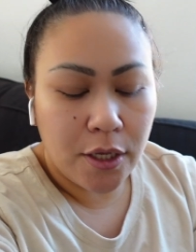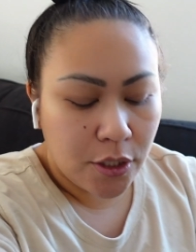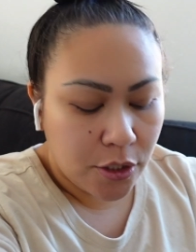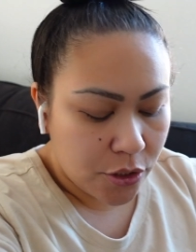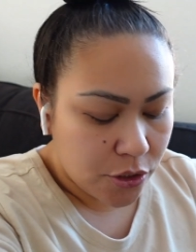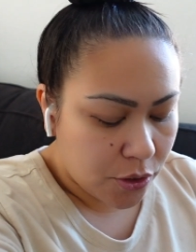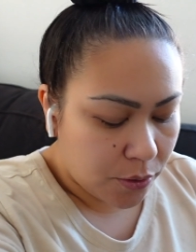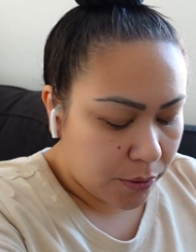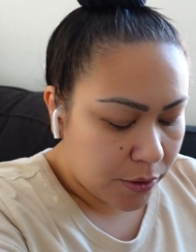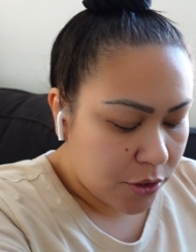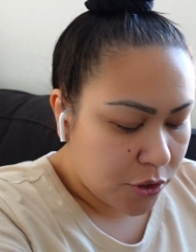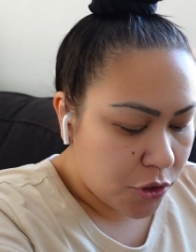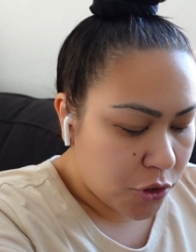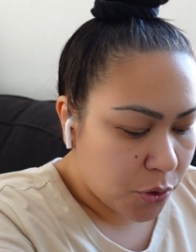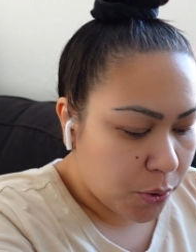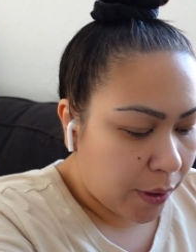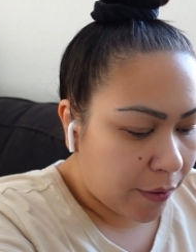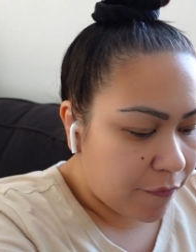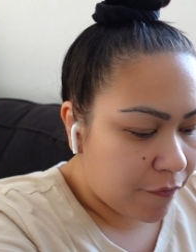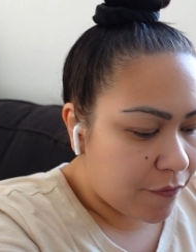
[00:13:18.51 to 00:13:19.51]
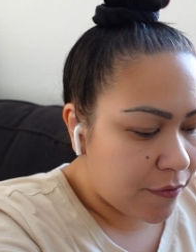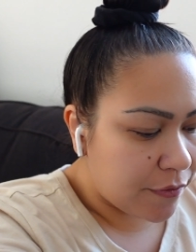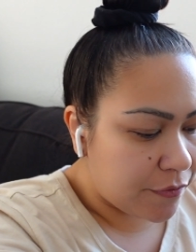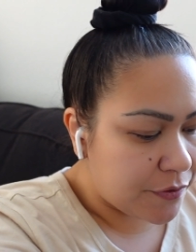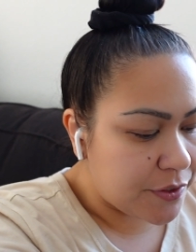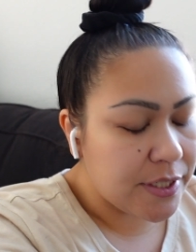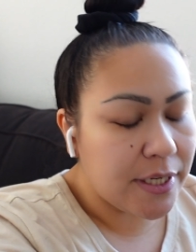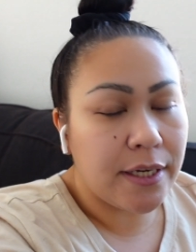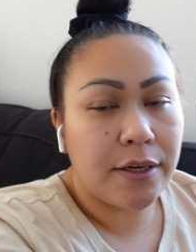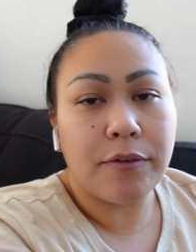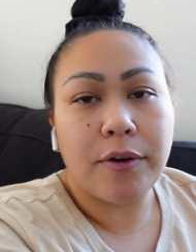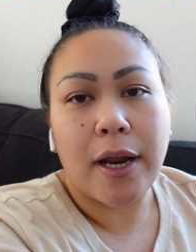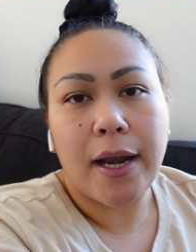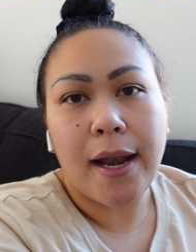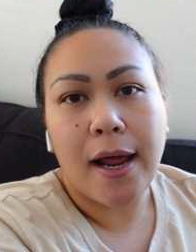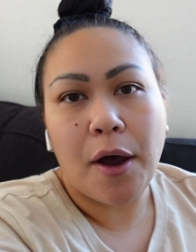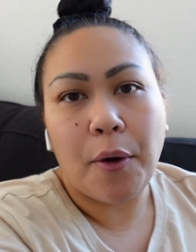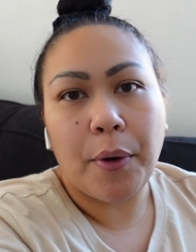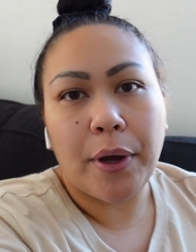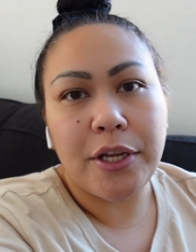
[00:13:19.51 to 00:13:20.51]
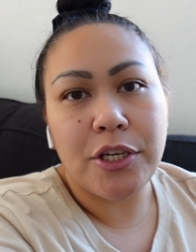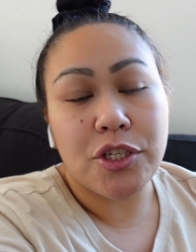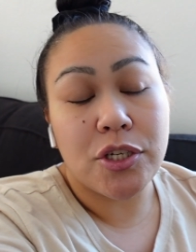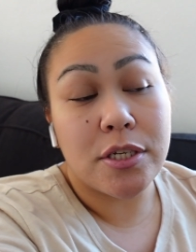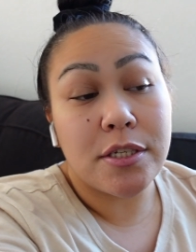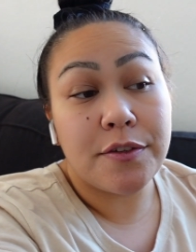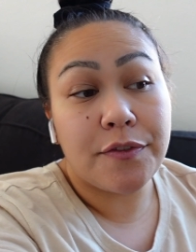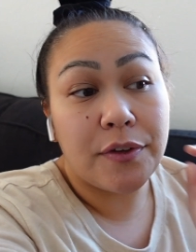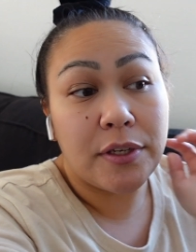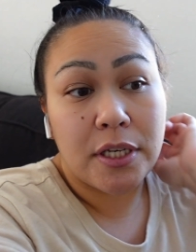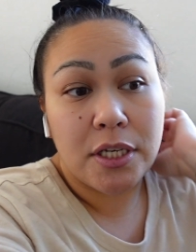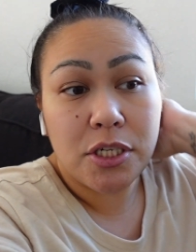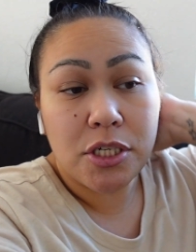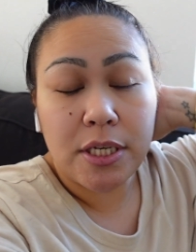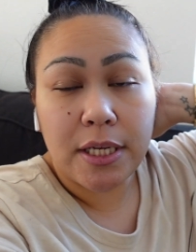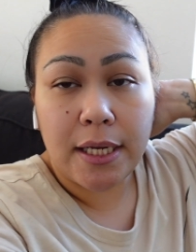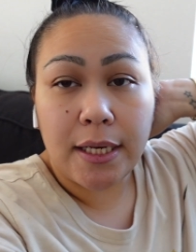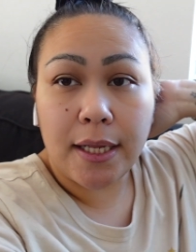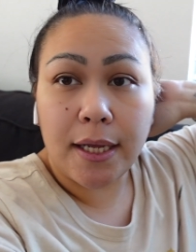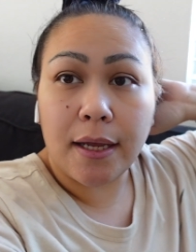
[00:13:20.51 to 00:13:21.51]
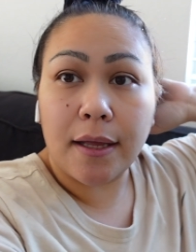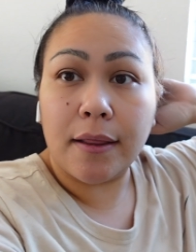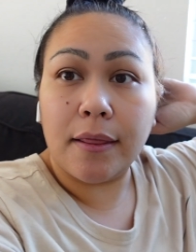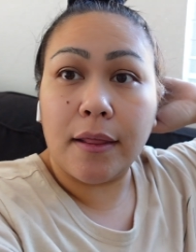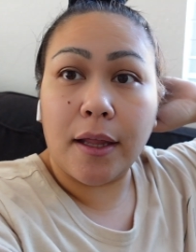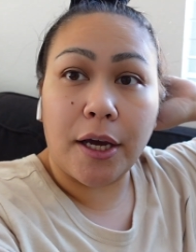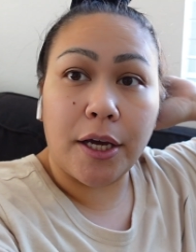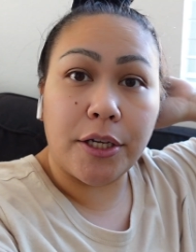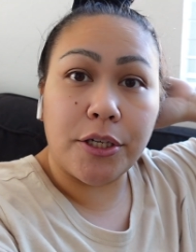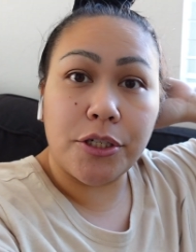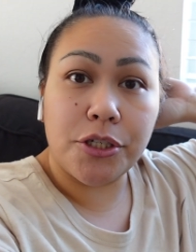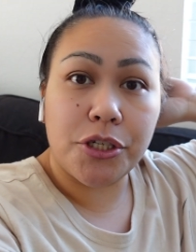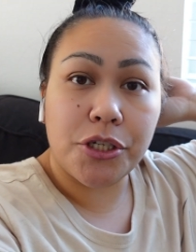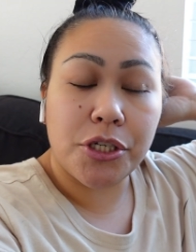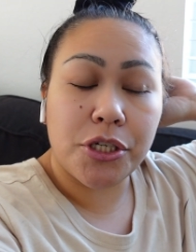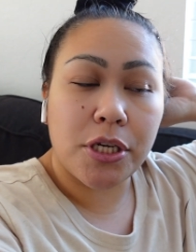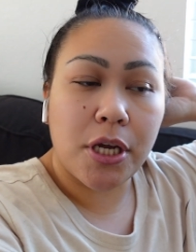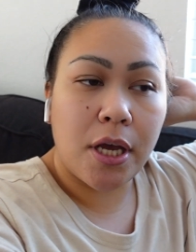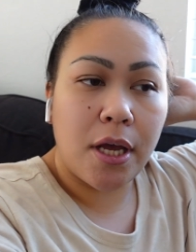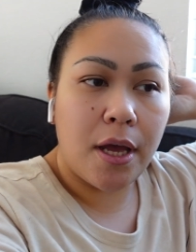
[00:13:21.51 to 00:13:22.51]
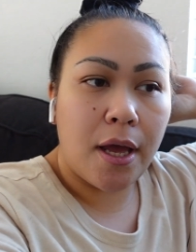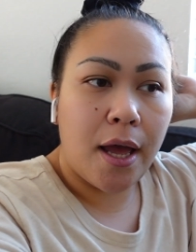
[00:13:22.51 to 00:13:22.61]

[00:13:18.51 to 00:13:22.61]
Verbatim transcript: So it's 12.15 right now. I just finished eating lunch.